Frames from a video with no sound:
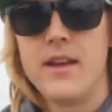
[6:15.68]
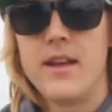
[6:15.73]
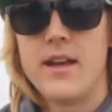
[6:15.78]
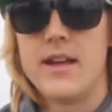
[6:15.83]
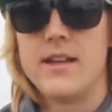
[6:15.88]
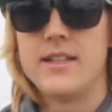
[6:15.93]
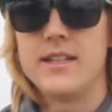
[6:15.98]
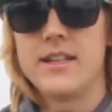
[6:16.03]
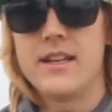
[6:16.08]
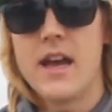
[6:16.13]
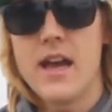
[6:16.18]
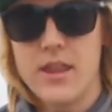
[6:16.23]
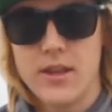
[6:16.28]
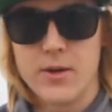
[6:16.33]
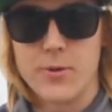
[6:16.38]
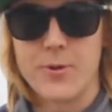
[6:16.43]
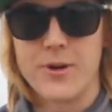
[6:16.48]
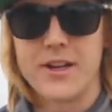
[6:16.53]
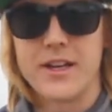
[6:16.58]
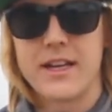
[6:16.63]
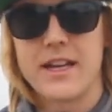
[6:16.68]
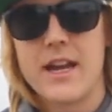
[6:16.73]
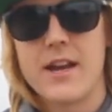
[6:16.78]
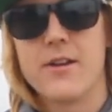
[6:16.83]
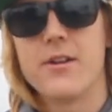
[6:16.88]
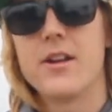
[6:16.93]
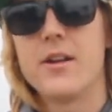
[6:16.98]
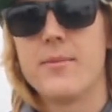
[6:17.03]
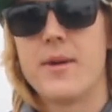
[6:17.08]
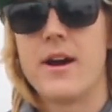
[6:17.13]
and together we're gonna
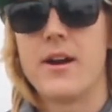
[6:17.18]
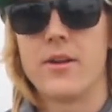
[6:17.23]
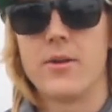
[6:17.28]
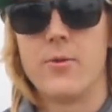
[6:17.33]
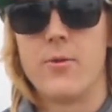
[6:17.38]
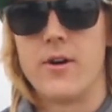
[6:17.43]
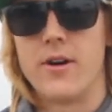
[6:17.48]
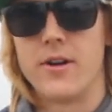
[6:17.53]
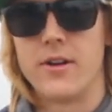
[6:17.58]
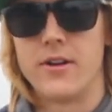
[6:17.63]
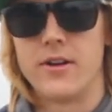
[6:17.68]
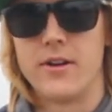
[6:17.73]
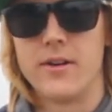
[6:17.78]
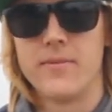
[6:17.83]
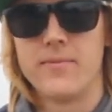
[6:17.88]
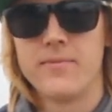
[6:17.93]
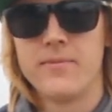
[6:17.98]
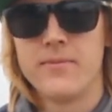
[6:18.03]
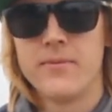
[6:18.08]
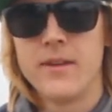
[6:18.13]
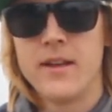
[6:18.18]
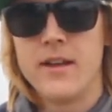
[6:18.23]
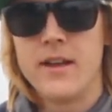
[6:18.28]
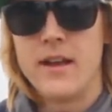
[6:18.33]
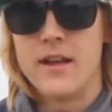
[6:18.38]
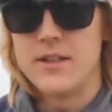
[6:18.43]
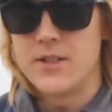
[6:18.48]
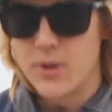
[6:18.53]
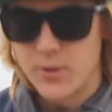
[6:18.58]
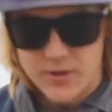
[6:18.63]
carry them out of the water.
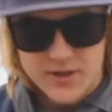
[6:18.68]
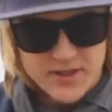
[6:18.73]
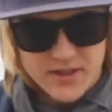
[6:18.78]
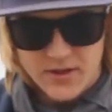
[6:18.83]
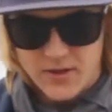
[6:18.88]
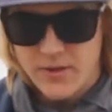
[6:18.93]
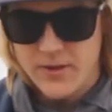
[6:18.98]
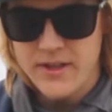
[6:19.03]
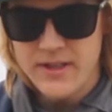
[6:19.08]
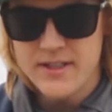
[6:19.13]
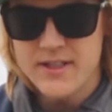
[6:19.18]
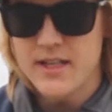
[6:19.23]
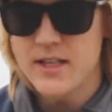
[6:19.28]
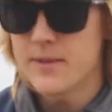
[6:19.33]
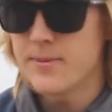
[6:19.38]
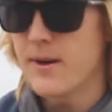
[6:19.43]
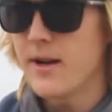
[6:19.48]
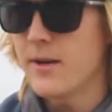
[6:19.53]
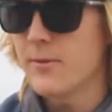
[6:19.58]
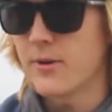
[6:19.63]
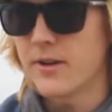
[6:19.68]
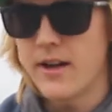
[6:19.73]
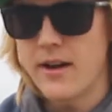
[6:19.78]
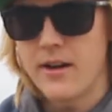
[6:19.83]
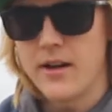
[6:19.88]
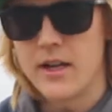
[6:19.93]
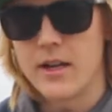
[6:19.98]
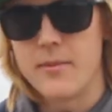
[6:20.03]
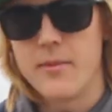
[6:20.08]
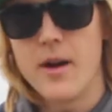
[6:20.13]
And so we're still holding C-spine, we're
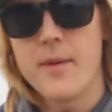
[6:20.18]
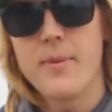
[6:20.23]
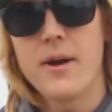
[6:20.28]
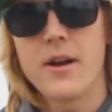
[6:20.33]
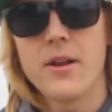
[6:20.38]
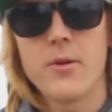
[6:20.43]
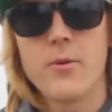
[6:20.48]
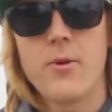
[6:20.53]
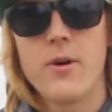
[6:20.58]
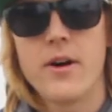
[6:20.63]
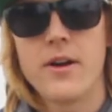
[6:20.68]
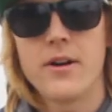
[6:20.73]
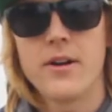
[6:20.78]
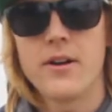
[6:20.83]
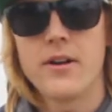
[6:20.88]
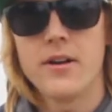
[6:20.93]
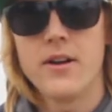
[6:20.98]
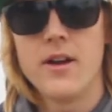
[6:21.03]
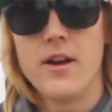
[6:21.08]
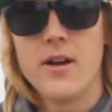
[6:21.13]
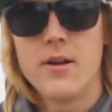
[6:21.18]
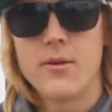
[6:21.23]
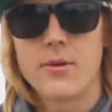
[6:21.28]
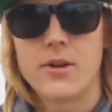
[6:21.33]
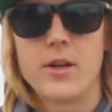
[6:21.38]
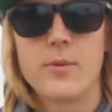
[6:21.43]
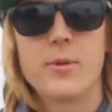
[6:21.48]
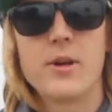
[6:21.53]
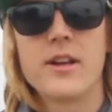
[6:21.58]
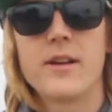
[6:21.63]
carrying them up out of the water, we're
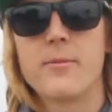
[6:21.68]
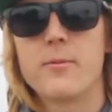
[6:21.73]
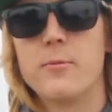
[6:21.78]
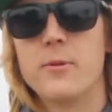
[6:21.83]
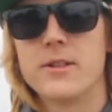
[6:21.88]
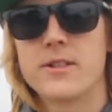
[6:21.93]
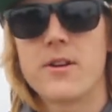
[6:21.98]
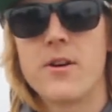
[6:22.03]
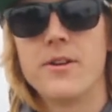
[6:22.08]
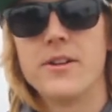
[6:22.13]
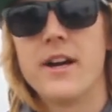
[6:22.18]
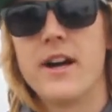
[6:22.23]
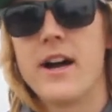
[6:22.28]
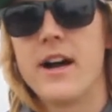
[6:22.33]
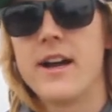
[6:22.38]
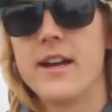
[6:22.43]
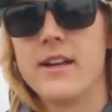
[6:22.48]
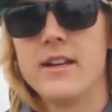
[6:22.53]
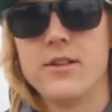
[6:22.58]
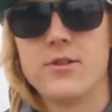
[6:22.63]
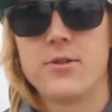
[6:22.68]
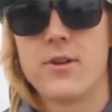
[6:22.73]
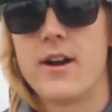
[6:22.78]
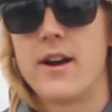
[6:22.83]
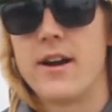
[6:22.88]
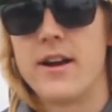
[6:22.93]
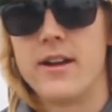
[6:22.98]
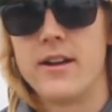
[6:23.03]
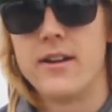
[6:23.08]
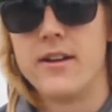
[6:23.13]
gonna bring them what's called high and
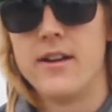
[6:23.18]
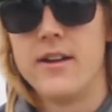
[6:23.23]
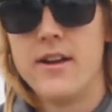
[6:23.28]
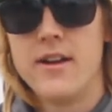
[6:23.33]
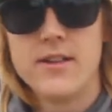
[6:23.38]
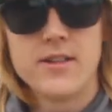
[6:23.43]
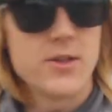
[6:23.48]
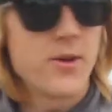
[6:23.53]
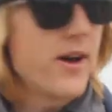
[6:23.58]
dry. So